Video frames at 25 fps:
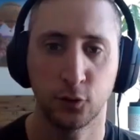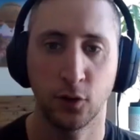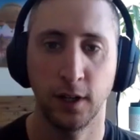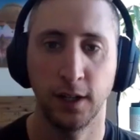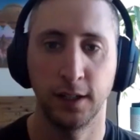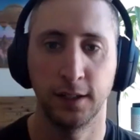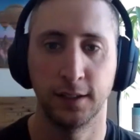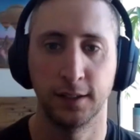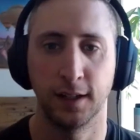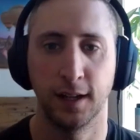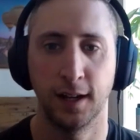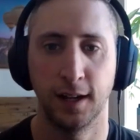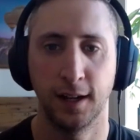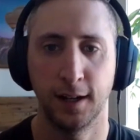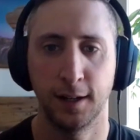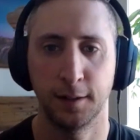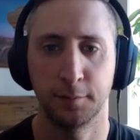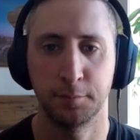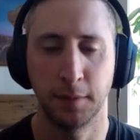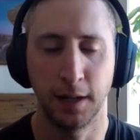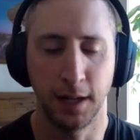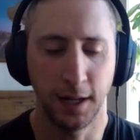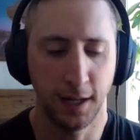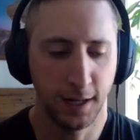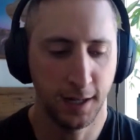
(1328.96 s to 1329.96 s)
great.
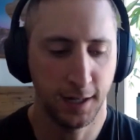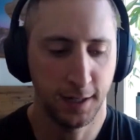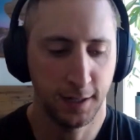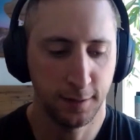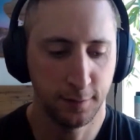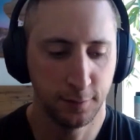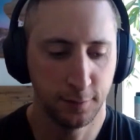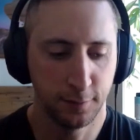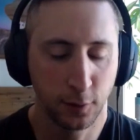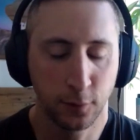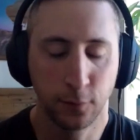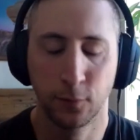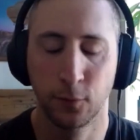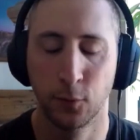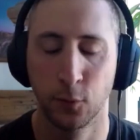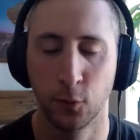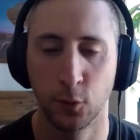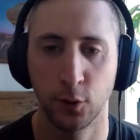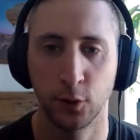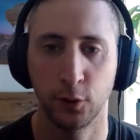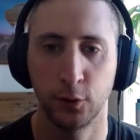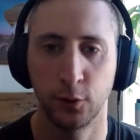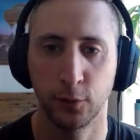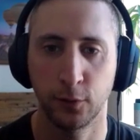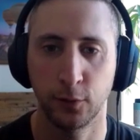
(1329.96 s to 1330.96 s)
I look
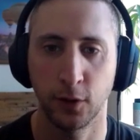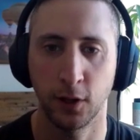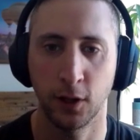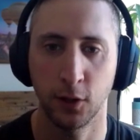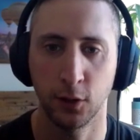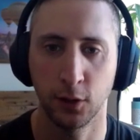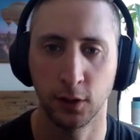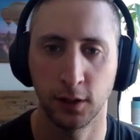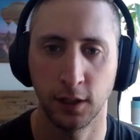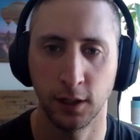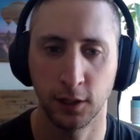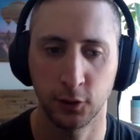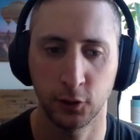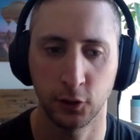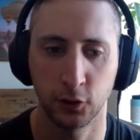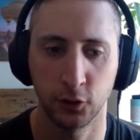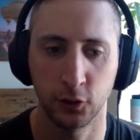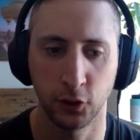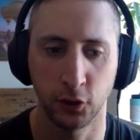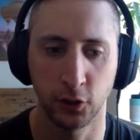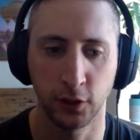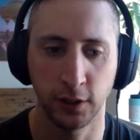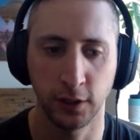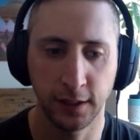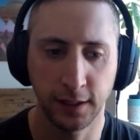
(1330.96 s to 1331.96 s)
forward to following along your
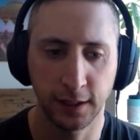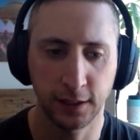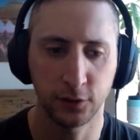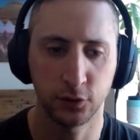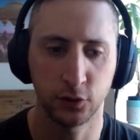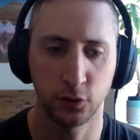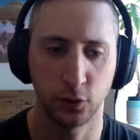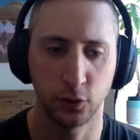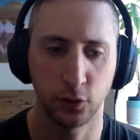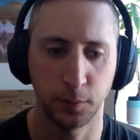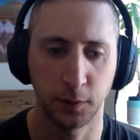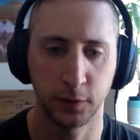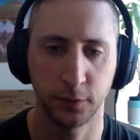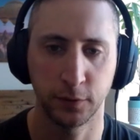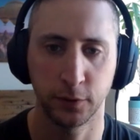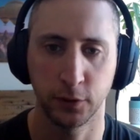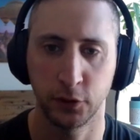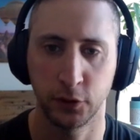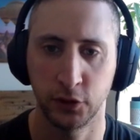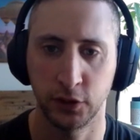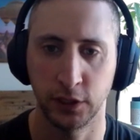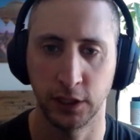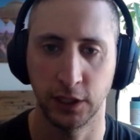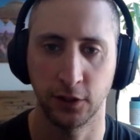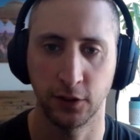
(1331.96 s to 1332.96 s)
journey. Thanks so much for
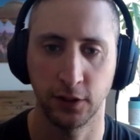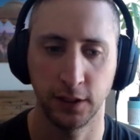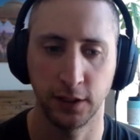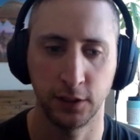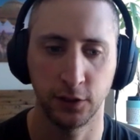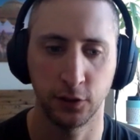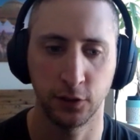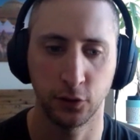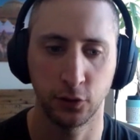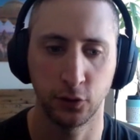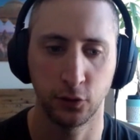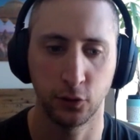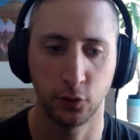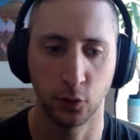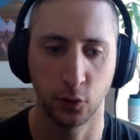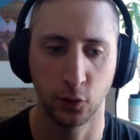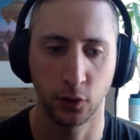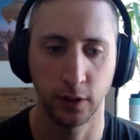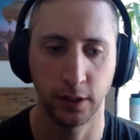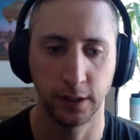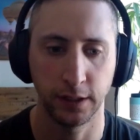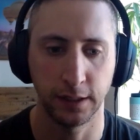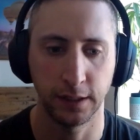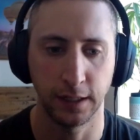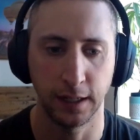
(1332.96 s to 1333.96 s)
sharing your
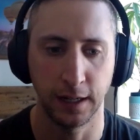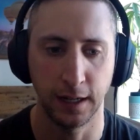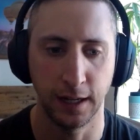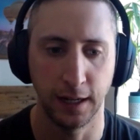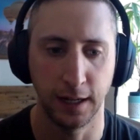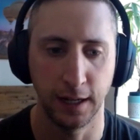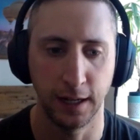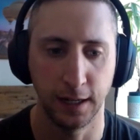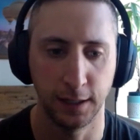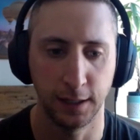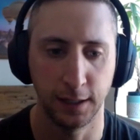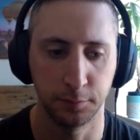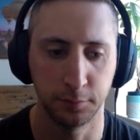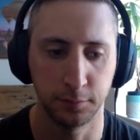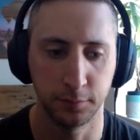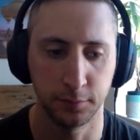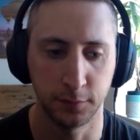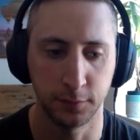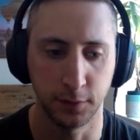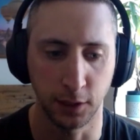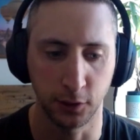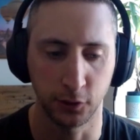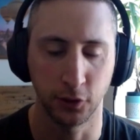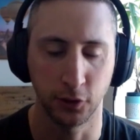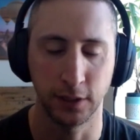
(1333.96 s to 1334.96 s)
story,
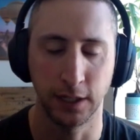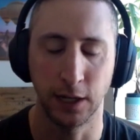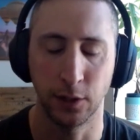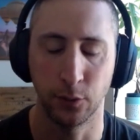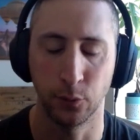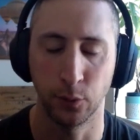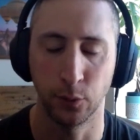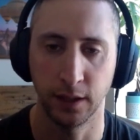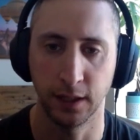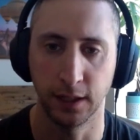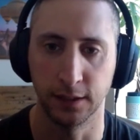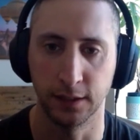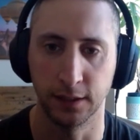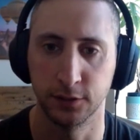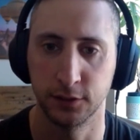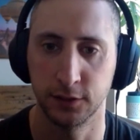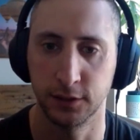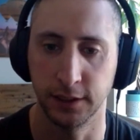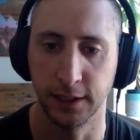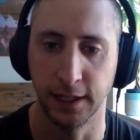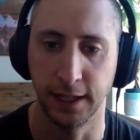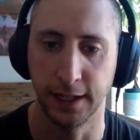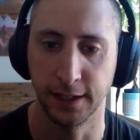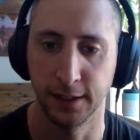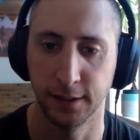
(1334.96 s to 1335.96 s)
Dr. Yao, with us
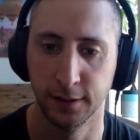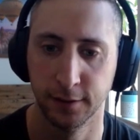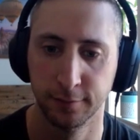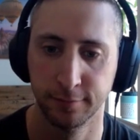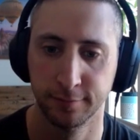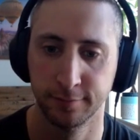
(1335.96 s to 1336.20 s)
today.